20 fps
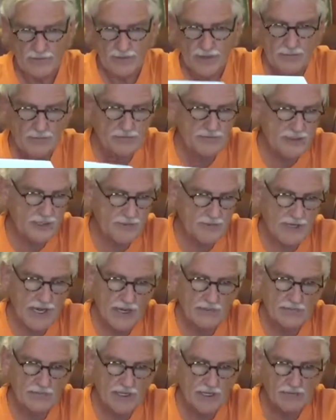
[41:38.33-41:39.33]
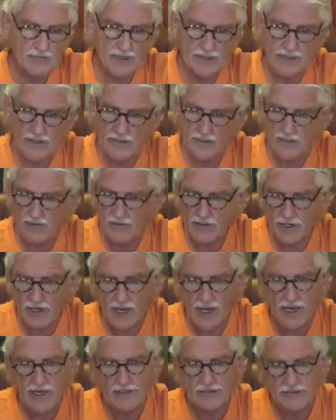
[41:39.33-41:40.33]
People sometimes come in, and
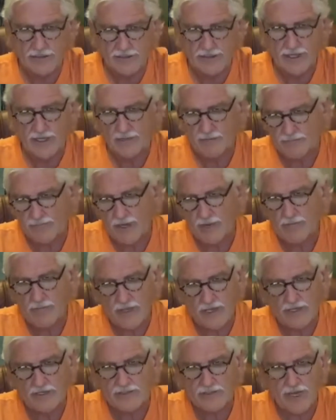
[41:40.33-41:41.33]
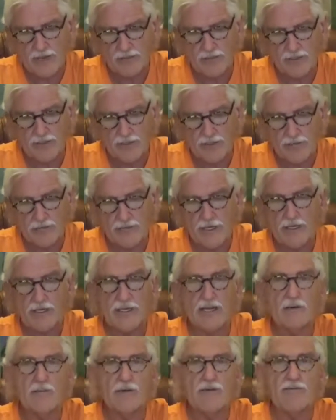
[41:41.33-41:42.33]
clients, and they beat us up a little bit,
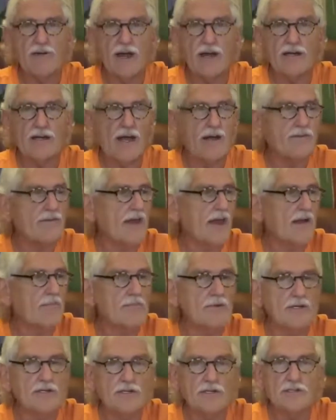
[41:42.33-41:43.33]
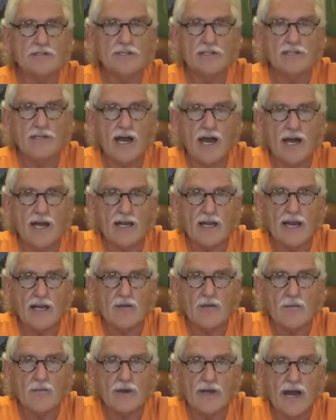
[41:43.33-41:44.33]
and then we find out they haven't been doing their diet
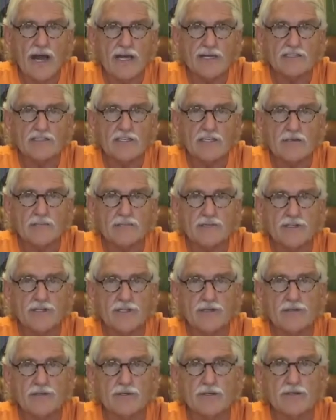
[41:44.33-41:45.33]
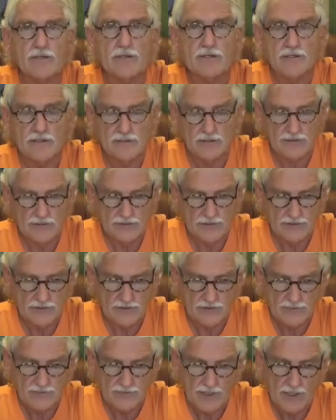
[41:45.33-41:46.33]
like we've been asking them to.
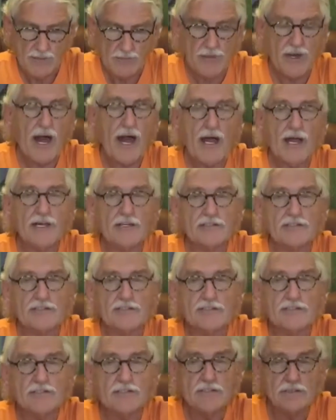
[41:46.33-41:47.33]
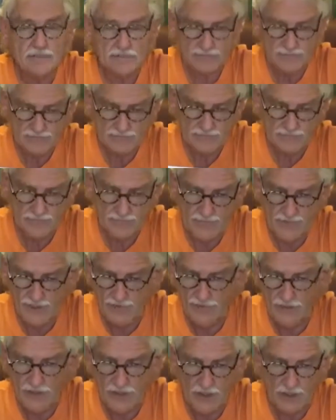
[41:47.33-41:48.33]
Compliance.
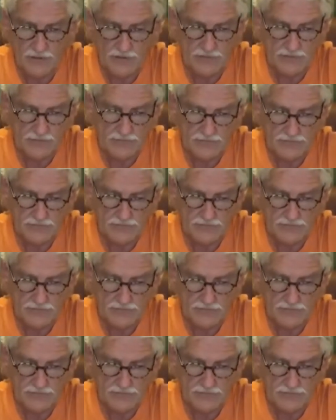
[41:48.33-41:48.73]
Difficult.